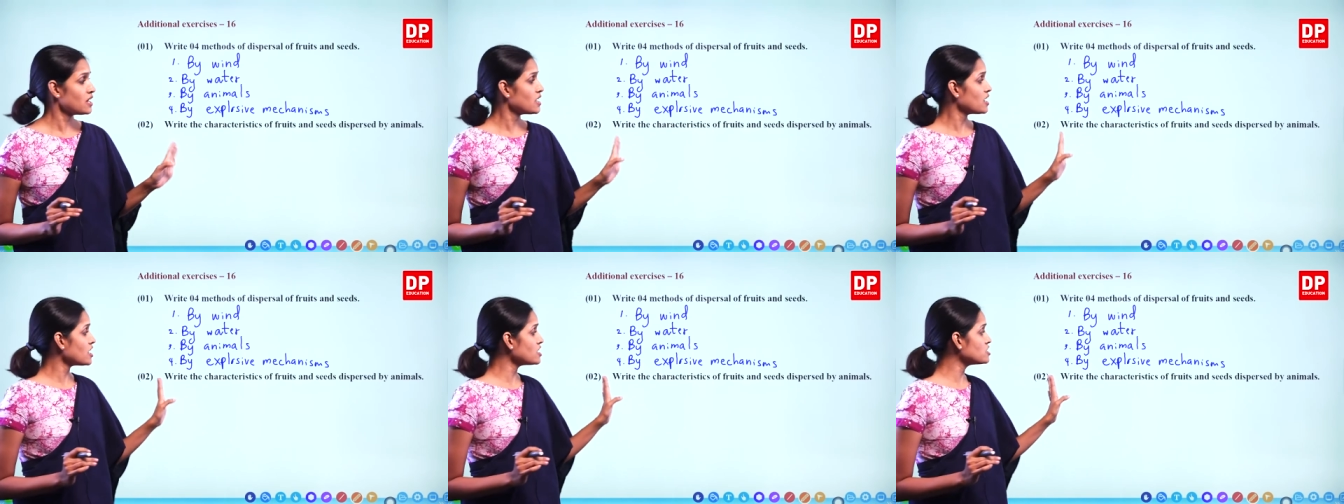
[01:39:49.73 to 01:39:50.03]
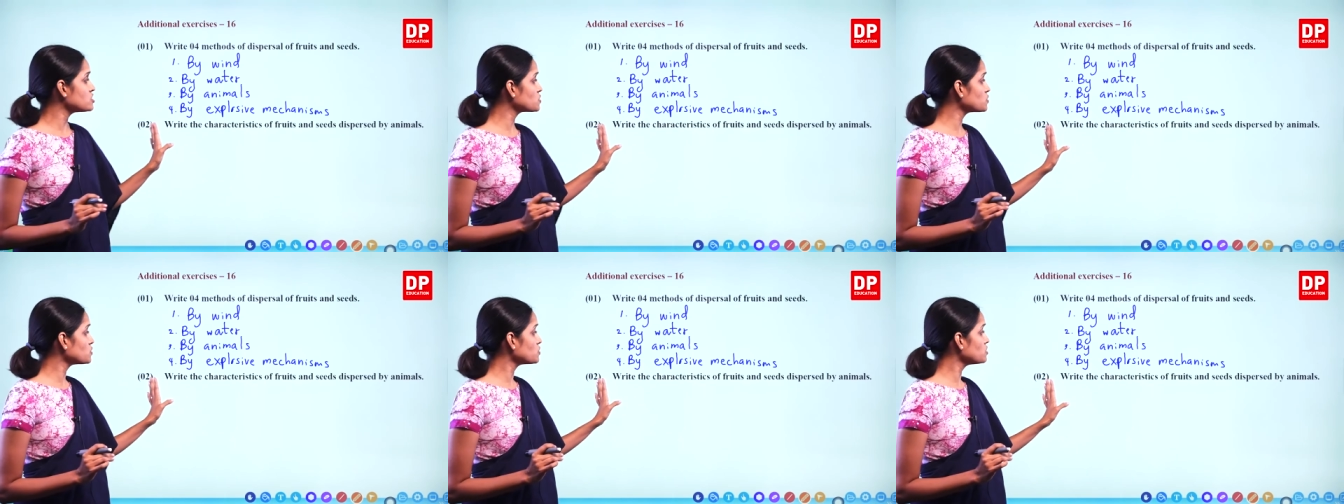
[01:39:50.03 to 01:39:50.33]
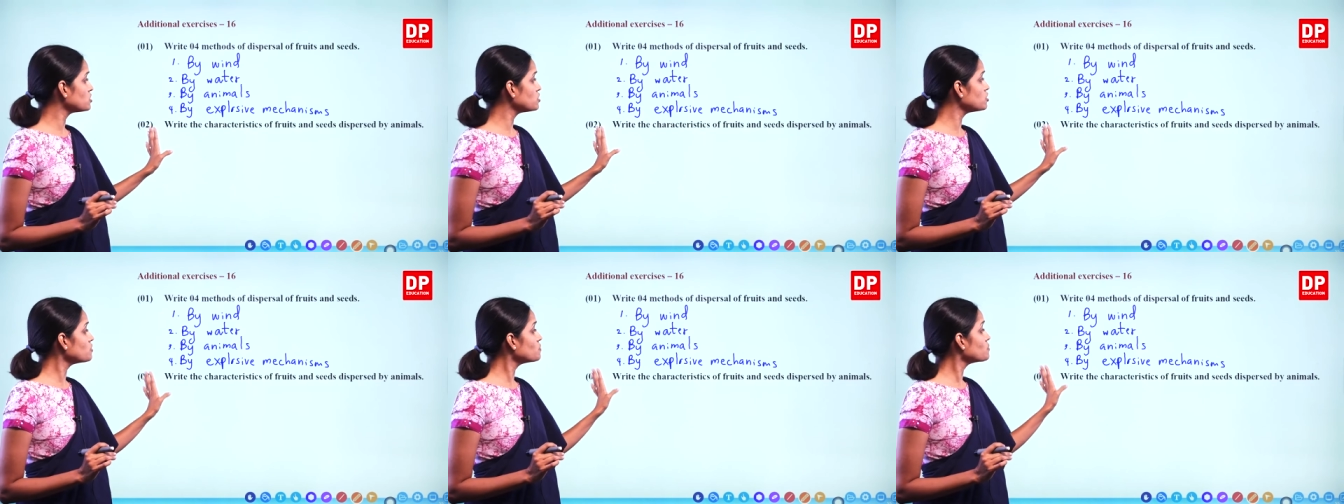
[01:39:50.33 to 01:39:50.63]
I
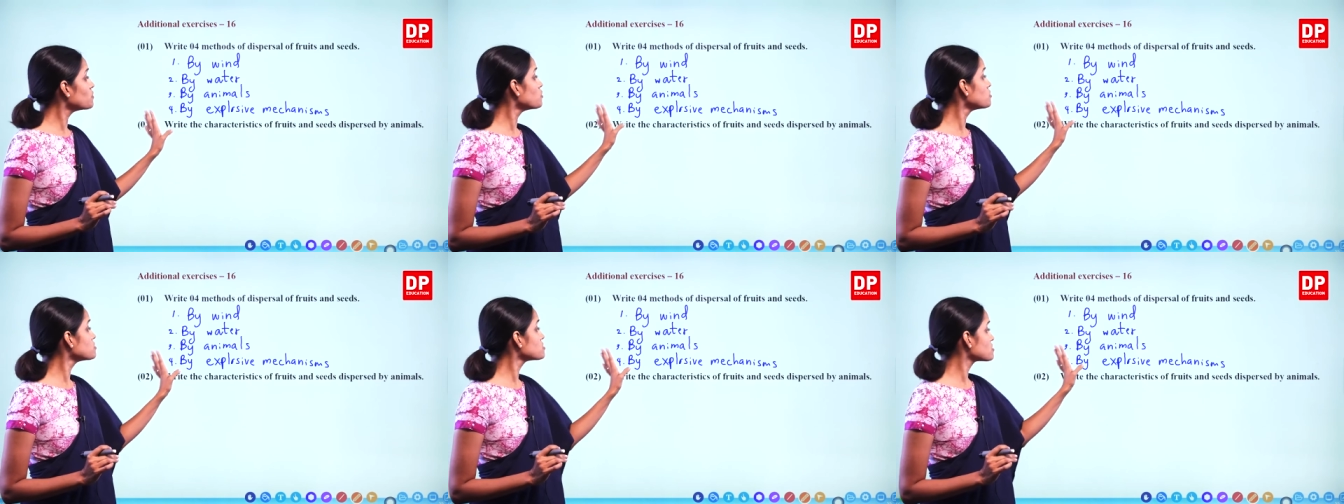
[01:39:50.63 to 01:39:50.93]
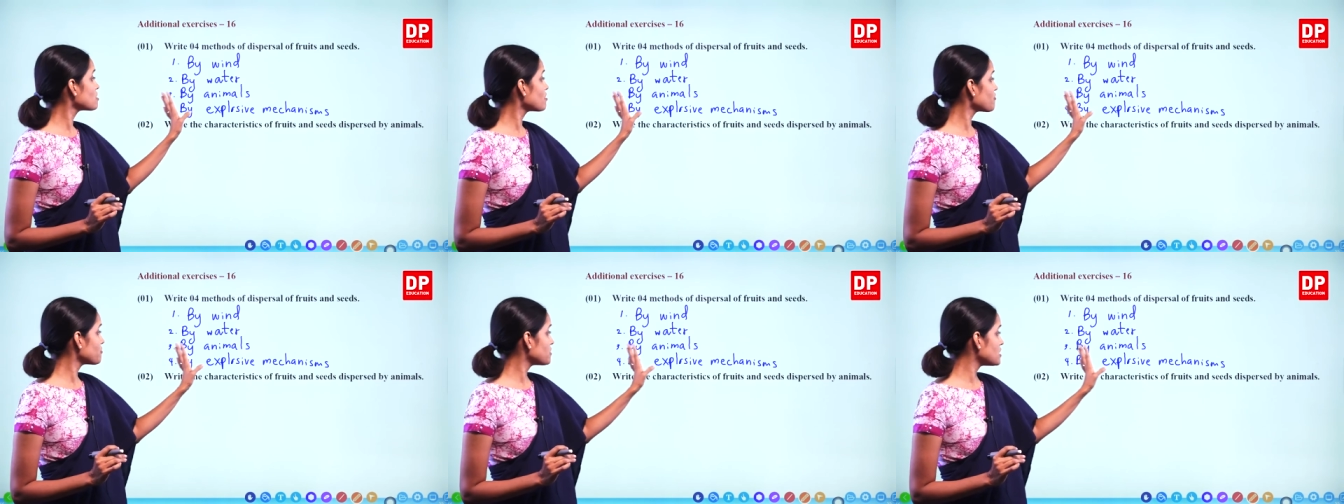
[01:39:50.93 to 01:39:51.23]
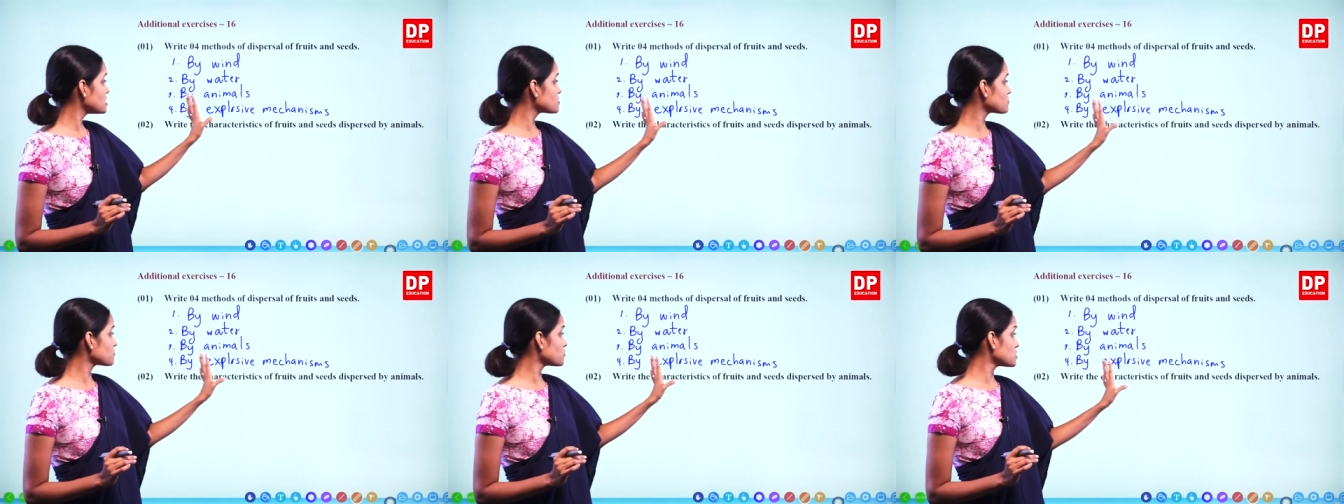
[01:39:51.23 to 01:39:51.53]
told you most of
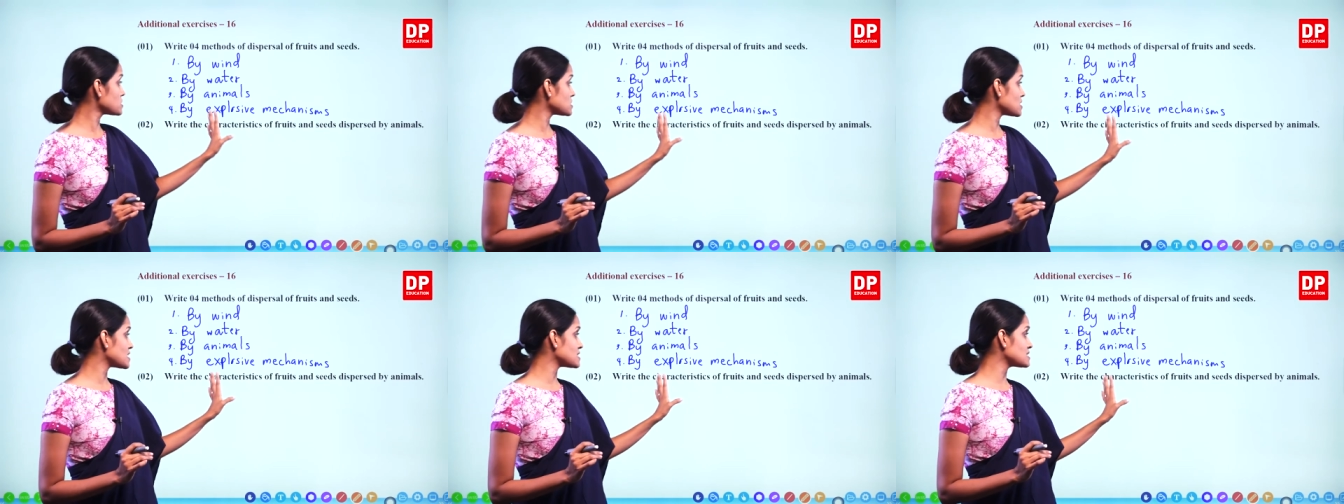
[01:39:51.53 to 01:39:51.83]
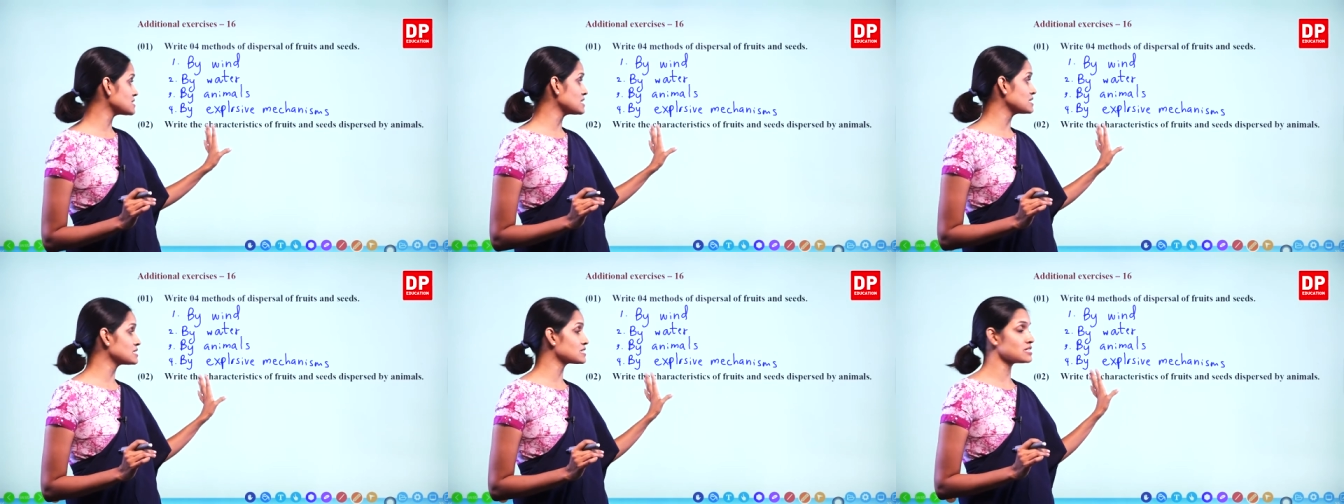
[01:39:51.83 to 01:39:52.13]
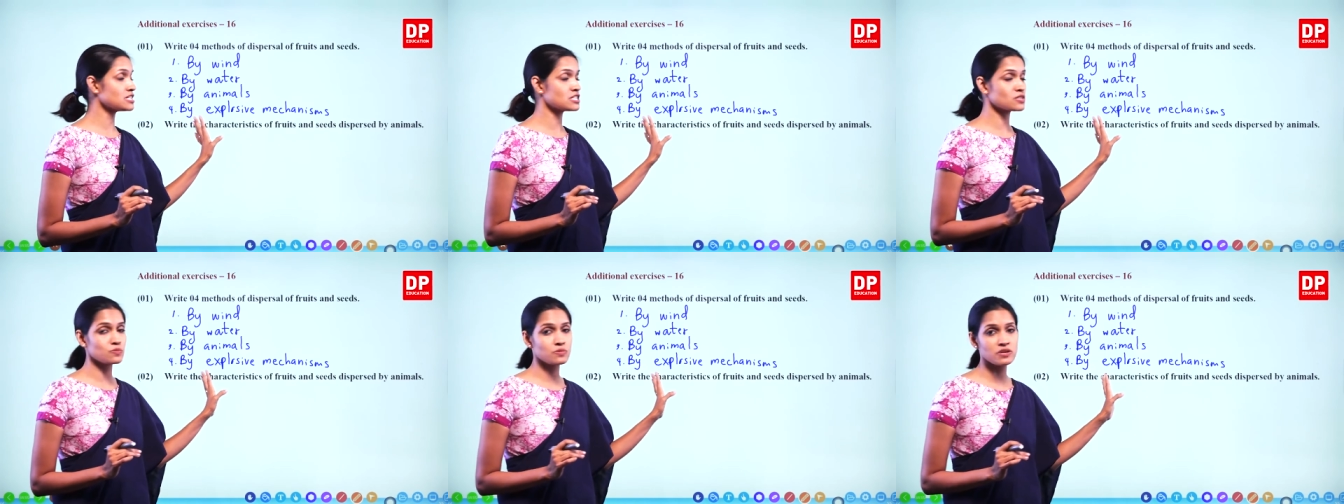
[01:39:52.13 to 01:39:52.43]
these fruits and seeds
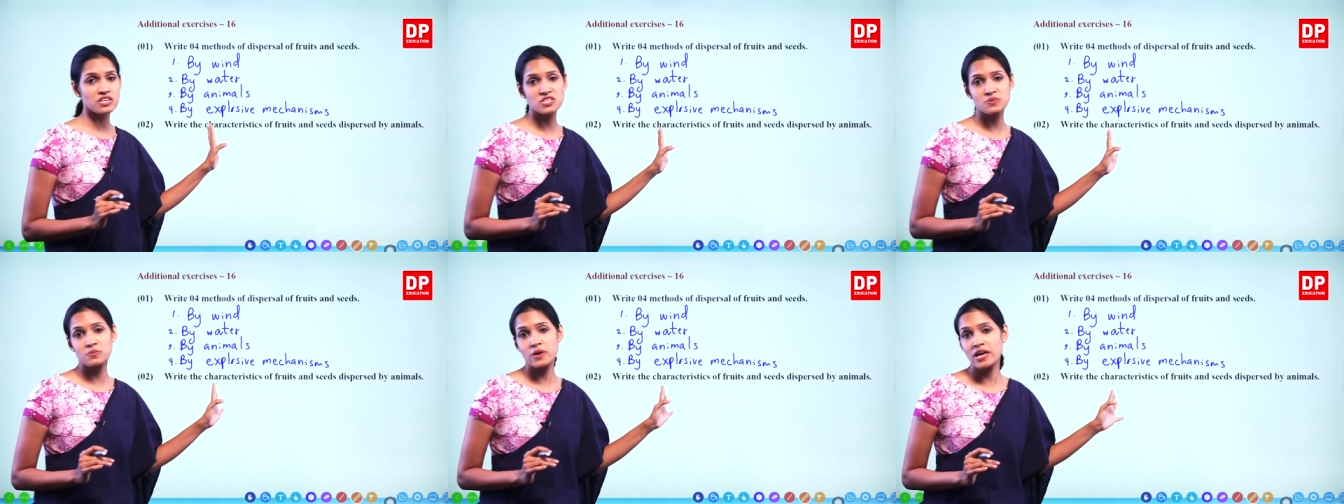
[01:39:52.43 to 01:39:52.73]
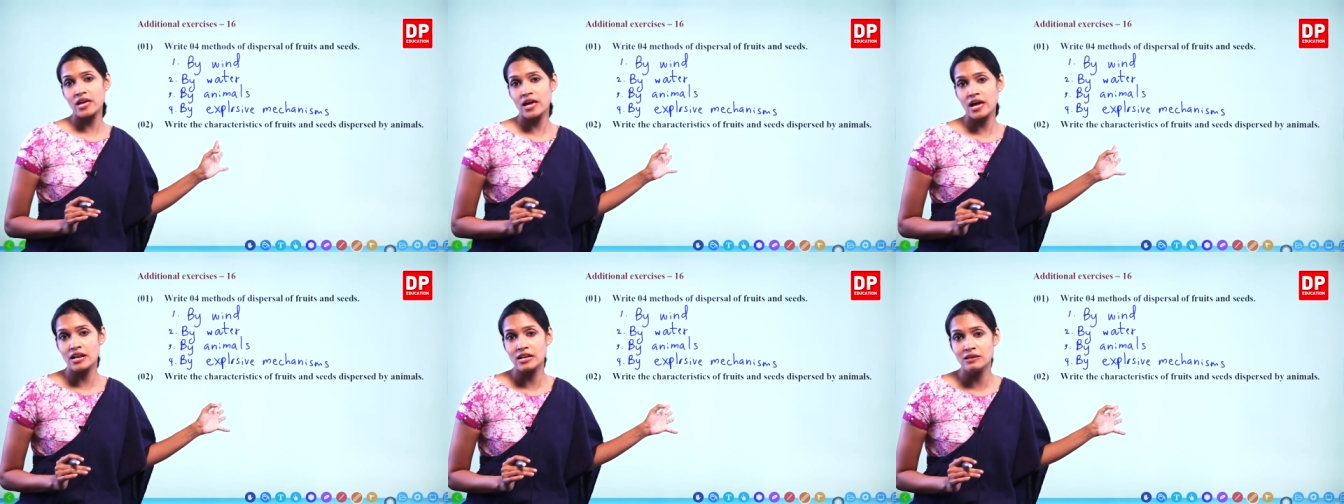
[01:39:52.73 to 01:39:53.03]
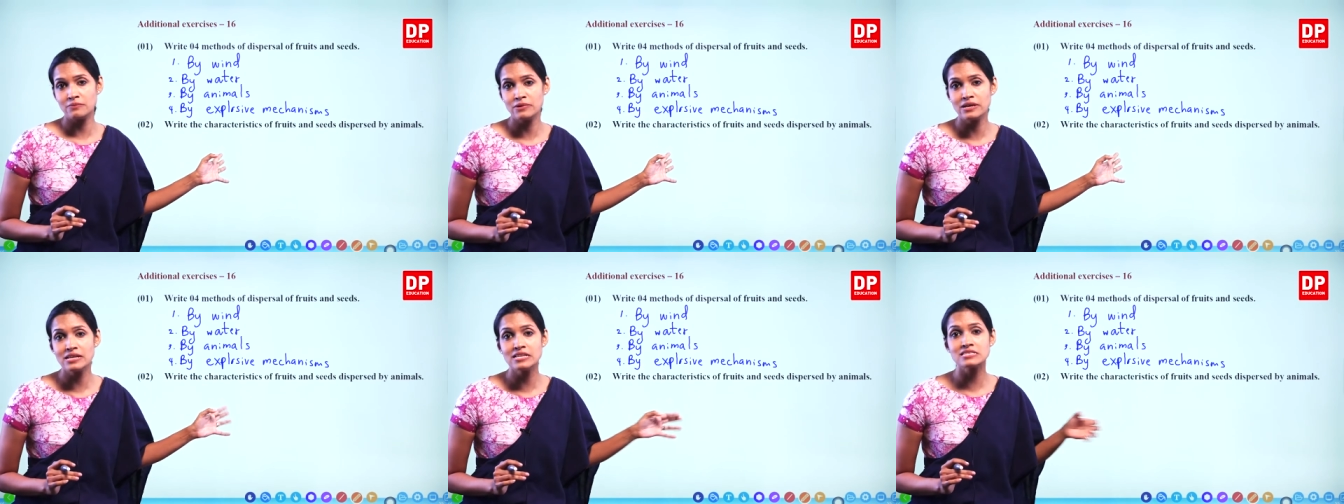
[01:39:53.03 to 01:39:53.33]
dispersed by
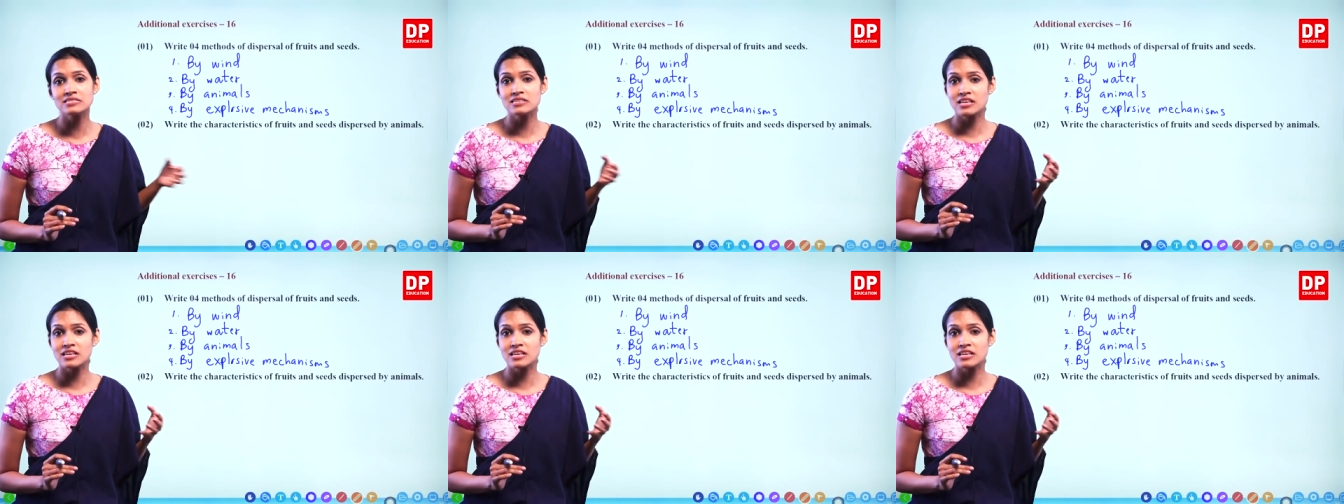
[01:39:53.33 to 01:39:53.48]
animals,